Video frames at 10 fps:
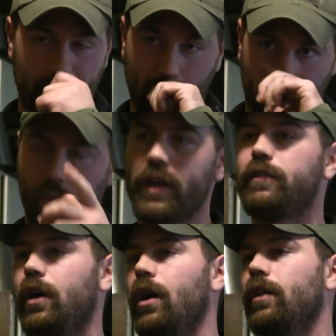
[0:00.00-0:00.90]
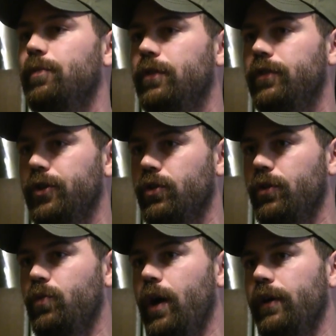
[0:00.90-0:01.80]
I mean, what we saw in the Pacific
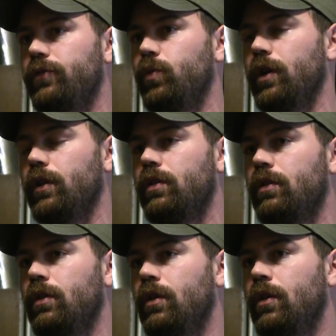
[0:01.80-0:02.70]
Northwest with